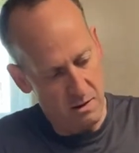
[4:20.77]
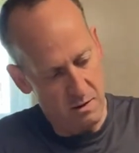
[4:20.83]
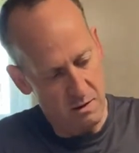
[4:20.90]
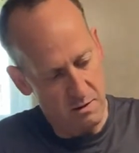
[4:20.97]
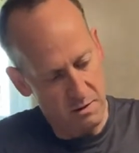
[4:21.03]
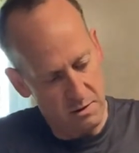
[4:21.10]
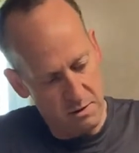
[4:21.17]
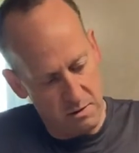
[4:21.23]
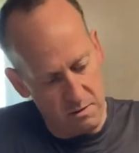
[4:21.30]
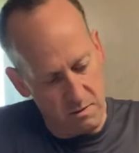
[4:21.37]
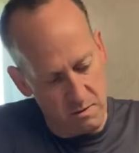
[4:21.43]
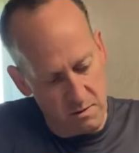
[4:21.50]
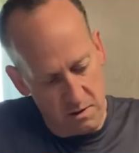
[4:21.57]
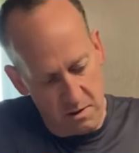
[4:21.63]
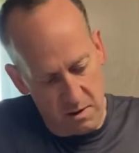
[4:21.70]

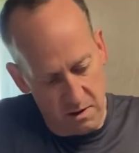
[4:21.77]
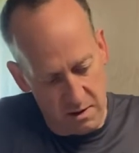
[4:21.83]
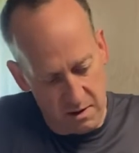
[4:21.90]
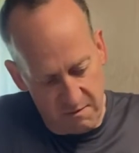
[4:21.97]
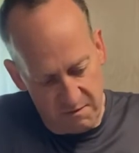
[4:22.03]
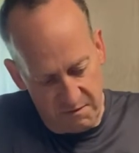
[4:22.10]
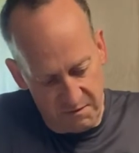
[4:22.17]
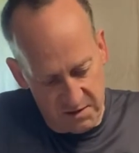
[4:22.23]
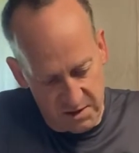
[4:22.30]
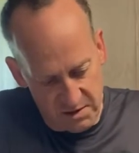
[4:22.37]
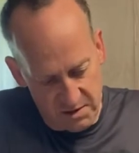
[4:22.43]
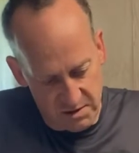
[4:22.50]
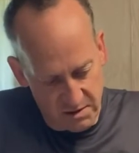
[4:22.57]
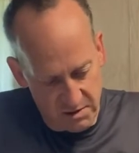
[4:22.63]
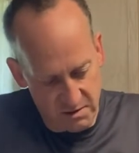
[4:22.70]
Score and then finish
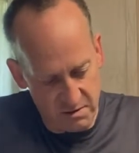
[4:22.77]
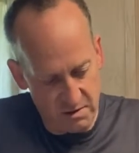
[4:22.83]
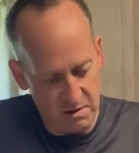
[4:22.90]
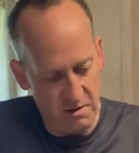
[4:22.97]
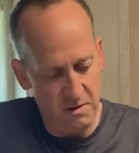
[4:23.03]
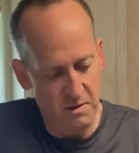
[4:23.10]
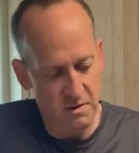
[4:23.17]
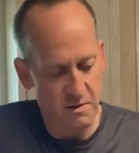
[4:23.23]
through.